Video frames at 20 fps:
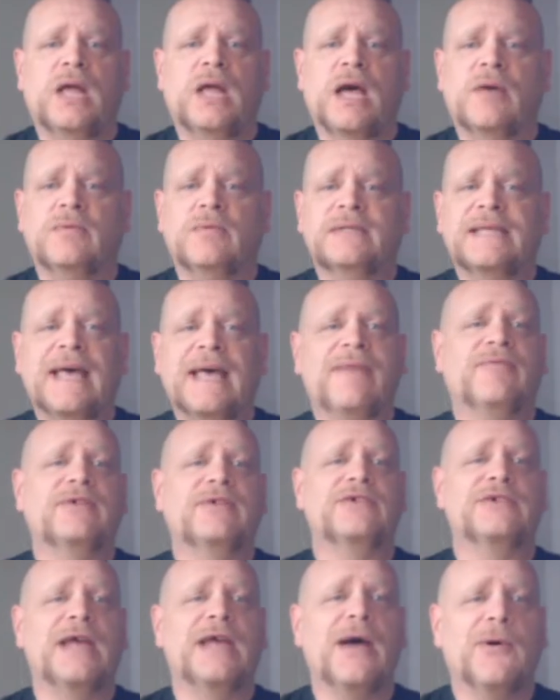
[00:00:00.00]
I was having a
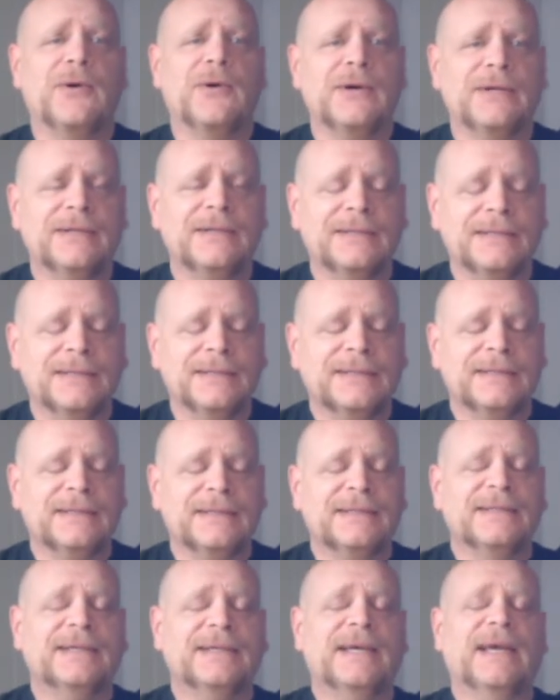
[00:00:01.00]
shower
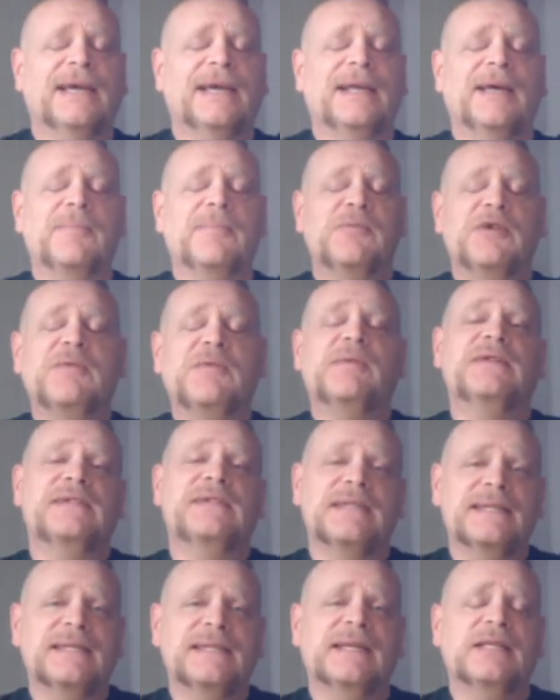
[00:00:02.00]
and I pretty much
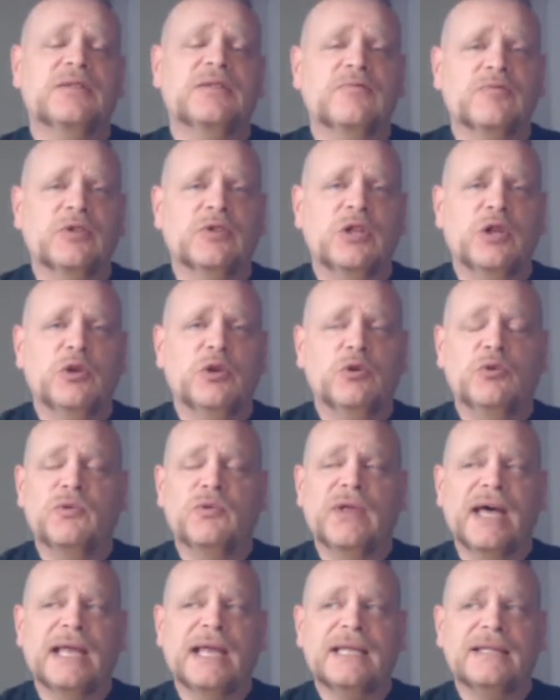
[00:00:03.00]
instinctively knew
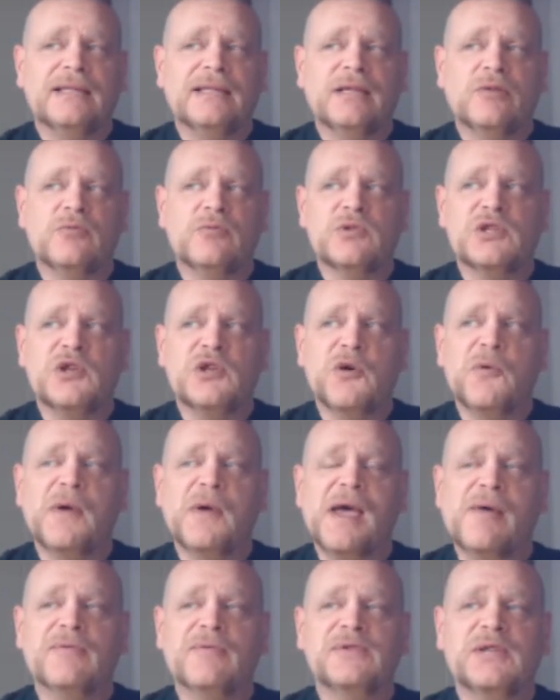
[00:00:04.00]
that there was no way
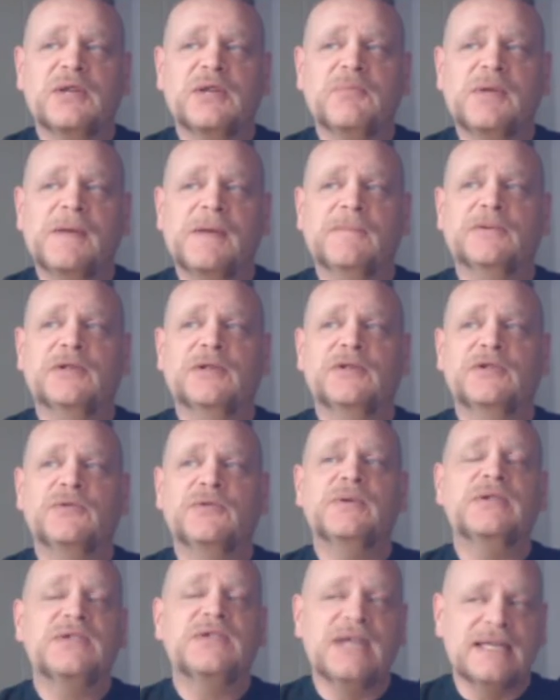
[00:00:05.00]
I was going to be able to do
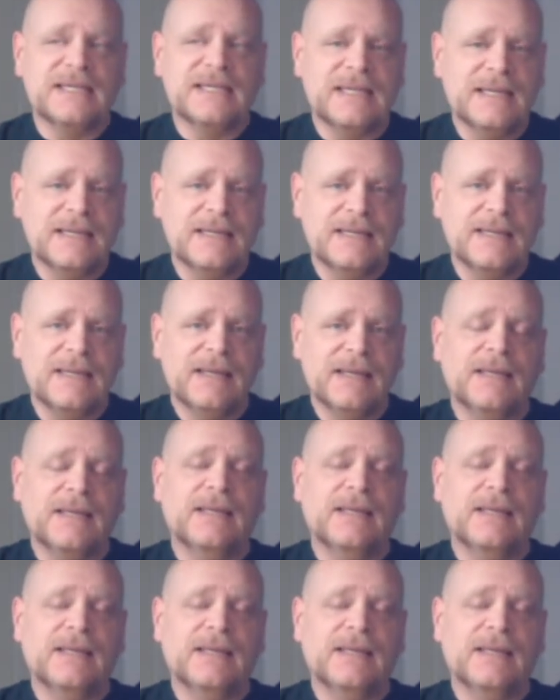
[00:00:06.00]
it justice